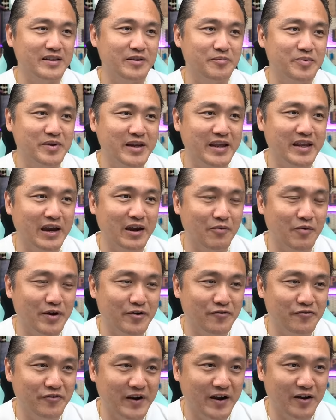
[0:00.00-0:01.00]
Typically, I want
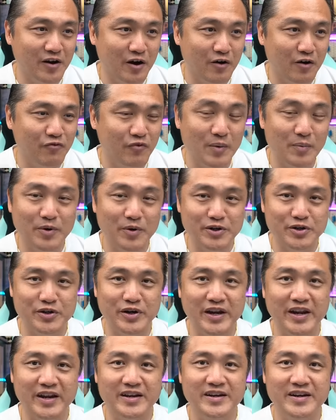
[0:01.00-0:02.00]
to fire off one more
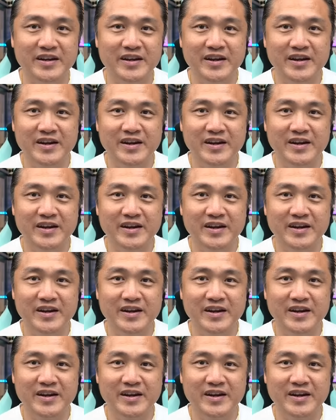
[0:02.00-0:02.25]
trade